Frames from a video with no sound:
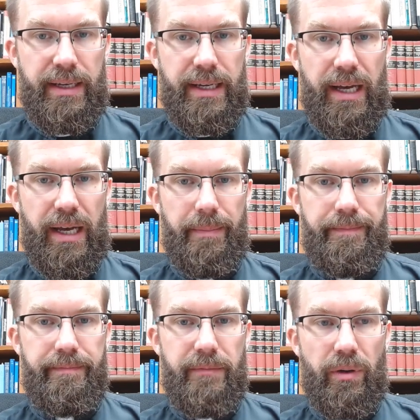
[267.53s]
Um,
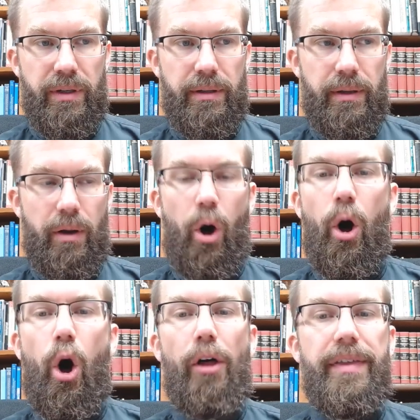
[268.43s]
you know, all,
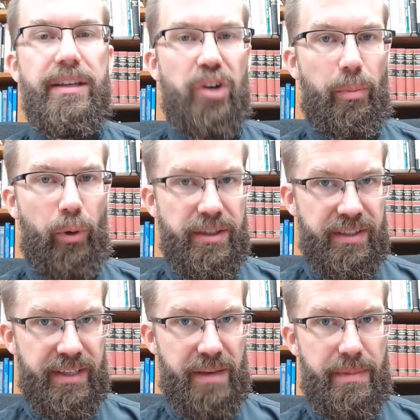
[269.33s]
all things are present
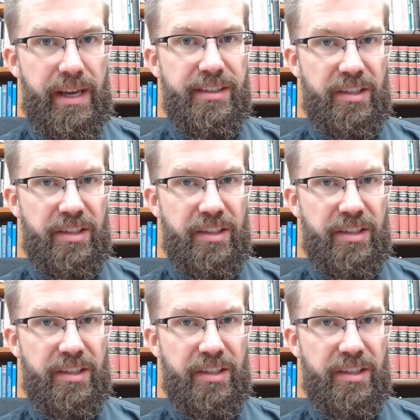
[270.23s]
to him because,